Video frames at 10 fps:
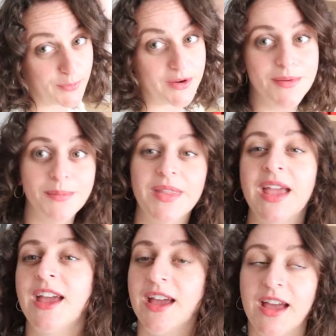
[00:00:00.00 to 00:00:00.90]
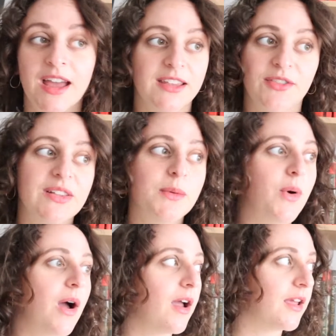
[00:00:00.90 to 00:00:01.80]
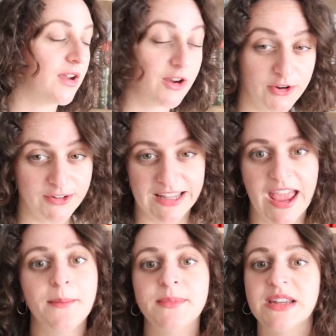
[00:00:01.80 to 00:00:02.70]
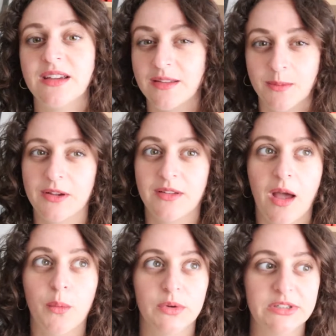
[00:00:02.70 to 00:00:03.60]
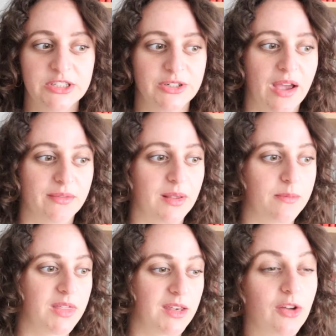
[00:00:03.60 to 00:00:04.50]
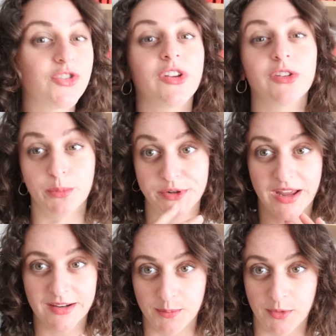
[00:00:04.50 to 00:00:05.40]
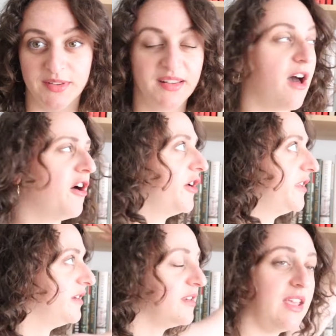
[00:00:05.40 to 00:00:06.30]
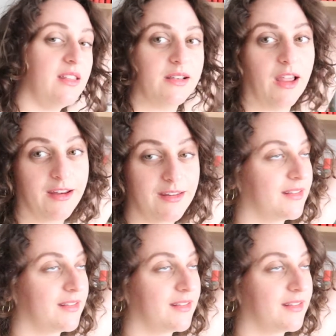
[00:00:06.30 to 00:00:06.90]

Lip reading: one. The reason why they're currently empty is because I wanted to have something not just to protect the books that are underneath, like in this